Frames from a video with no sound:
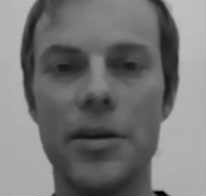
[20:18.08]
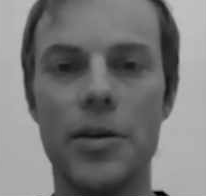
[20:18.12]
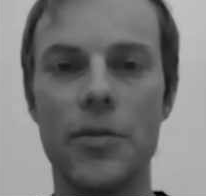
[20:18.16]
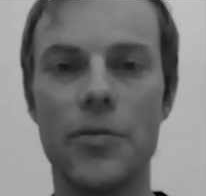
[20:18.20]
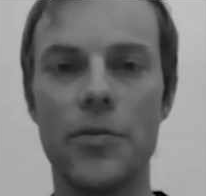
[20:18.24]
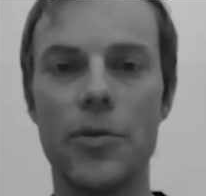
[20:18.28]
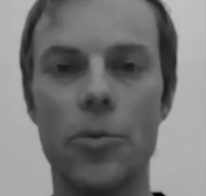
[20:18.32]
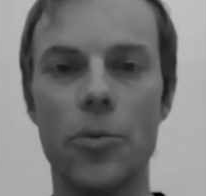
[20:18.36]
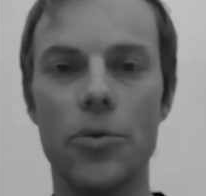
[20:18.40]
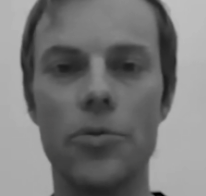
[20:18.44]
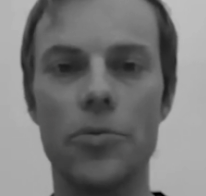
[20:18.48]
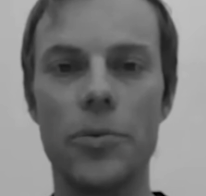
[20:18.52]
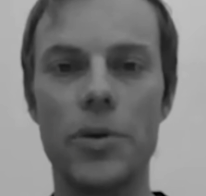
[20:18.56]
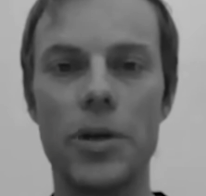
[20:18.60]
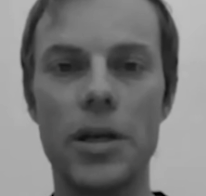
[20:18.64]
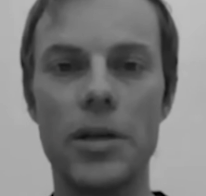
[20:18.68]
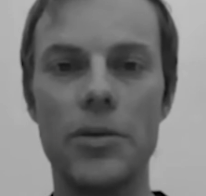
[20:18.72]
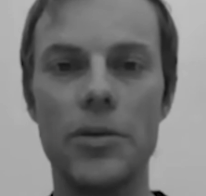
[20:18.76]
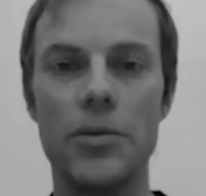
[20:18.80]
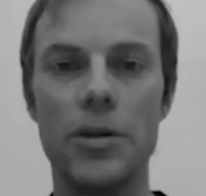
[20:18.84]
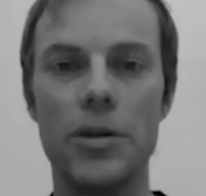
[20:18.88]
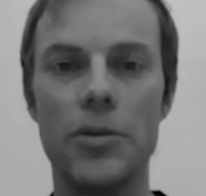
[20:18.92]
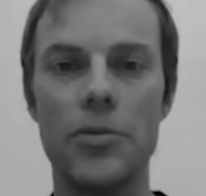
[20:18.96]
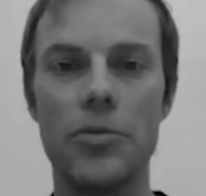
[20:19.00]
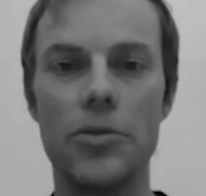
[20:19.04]
of course, we
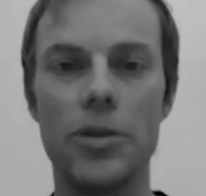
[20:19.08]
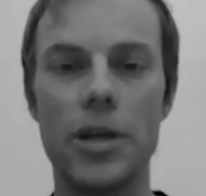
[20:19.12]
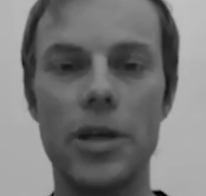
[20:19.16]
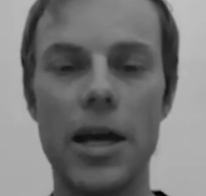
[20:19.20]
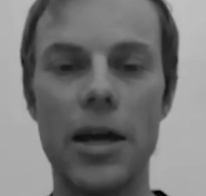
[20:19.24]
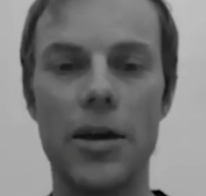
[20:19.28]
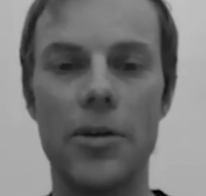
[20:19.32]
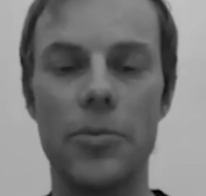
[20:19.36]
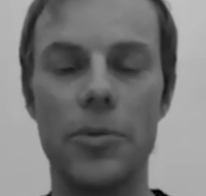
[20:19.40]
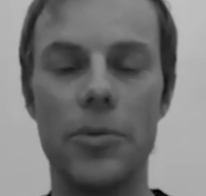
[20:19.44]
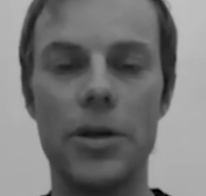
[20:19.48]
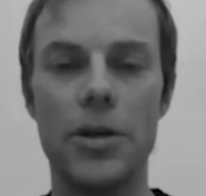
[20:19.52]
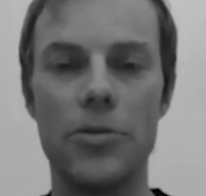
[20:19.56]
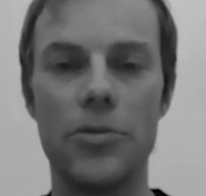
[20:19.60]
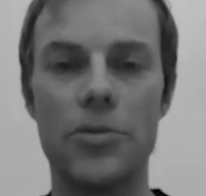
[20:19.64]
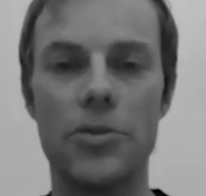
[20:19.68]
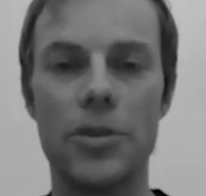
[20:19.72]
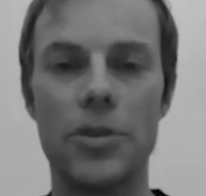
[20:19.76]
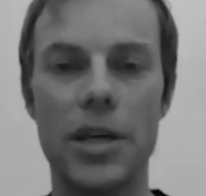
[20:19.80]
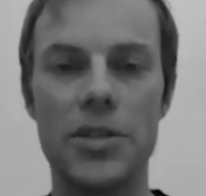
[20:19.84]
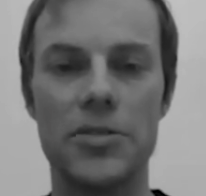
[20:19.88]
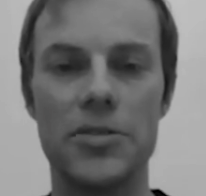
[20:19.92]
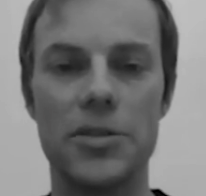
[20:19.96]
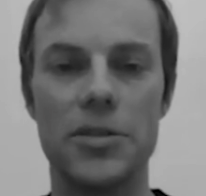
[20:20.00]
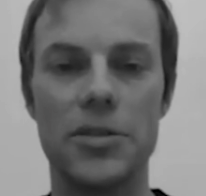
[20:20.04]
need to
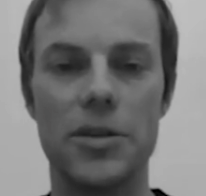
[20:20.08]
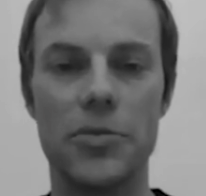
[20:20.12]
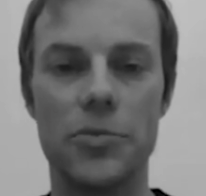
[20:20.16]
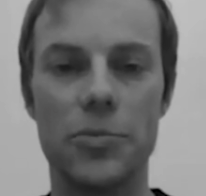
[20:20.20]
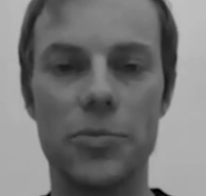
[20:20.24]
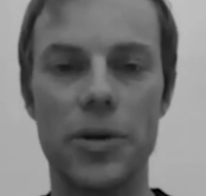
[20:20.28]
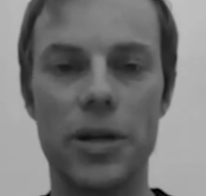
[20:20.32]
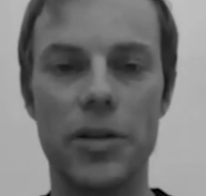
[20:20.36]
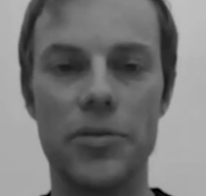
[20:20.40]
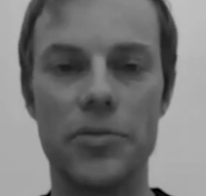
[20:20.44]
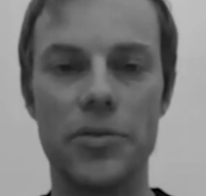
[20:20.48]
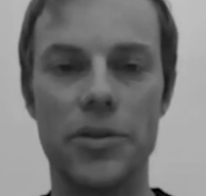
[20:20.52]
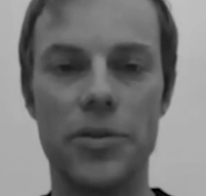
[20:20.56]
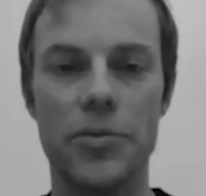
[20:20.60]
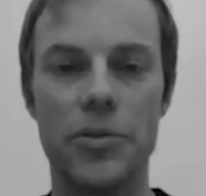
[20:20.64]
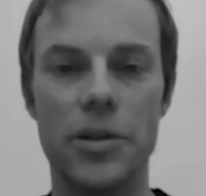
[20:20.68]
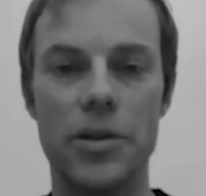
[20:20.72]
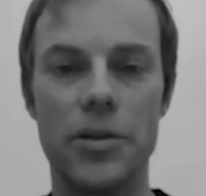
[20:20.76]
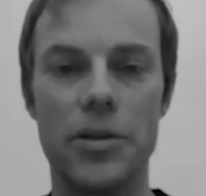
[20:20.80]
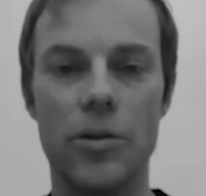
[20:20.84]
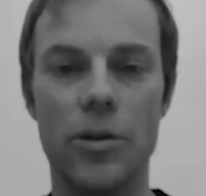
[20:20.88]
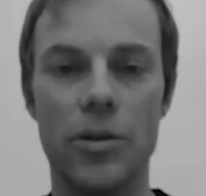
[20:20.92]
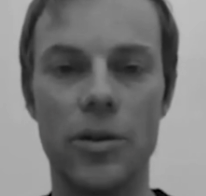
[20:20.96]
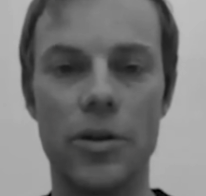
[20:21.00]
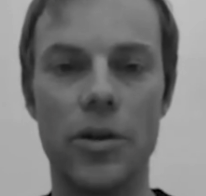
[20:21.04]
test it as well. So
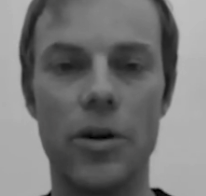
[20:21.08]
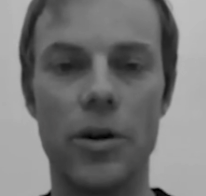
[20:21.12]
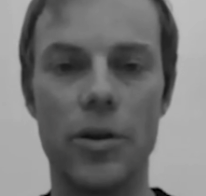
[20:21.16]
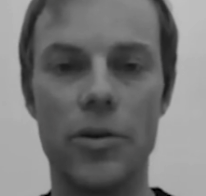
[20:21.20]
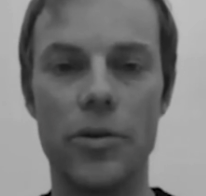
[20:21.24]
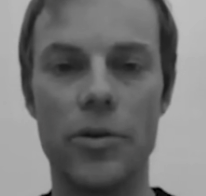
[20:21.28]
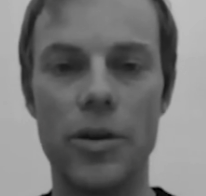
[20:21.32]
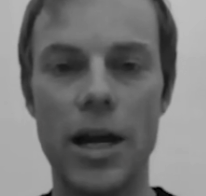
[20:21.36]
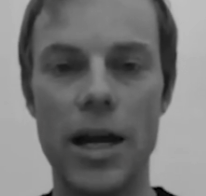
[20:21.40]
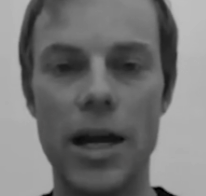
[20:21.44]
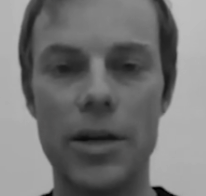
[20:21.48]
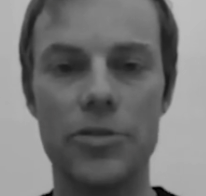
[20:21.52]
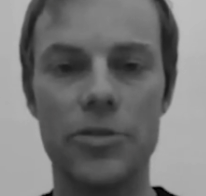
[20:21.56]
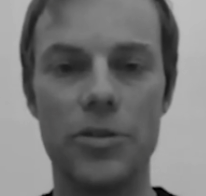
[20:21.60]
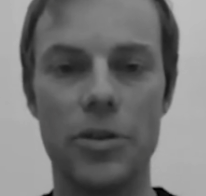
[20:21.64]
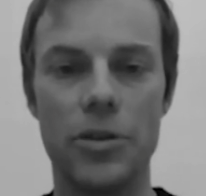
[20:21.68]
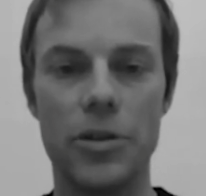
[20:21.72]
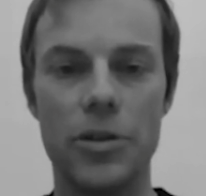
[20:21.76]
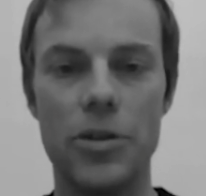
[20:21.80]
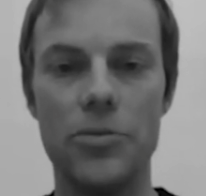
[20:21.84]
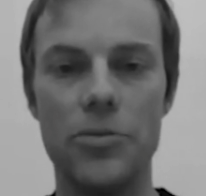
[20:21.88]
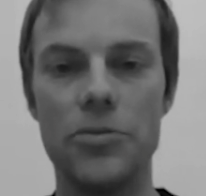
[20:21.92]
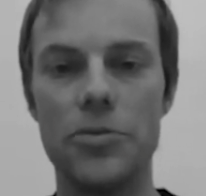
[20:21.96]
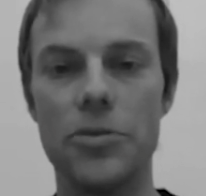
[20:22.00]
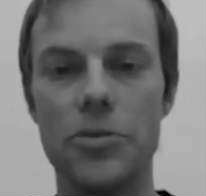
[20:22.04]
on actual
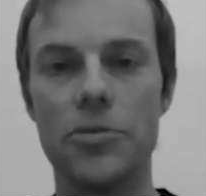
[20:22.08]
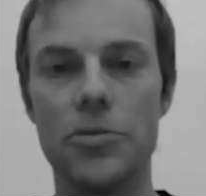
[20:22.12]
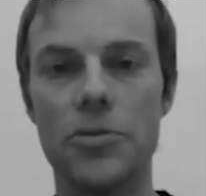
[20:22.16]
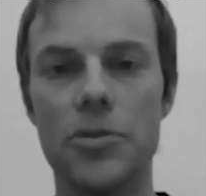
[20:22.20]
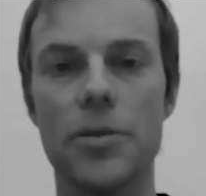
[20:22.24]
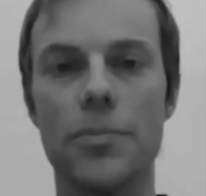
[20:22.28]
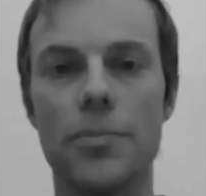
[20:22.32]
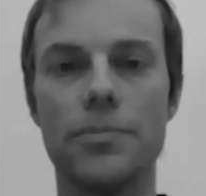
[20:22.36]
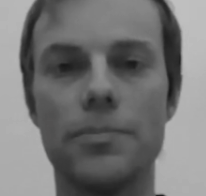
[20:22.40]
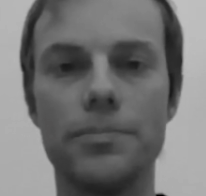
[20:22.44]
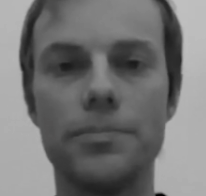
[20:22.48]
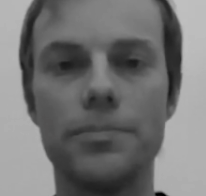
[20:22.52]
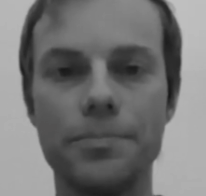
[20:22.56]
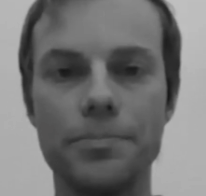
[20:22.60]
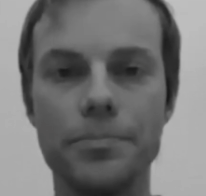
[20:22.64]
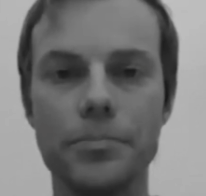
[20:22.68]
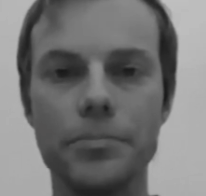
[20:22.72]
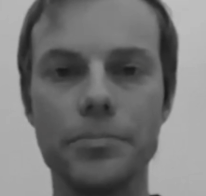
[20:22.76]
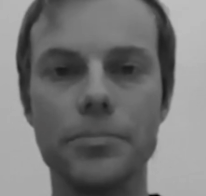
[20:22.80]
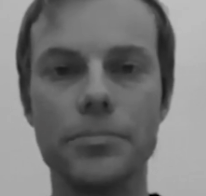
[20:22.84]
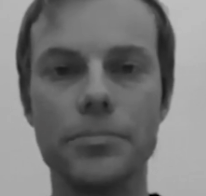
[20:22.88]
users. Yeah.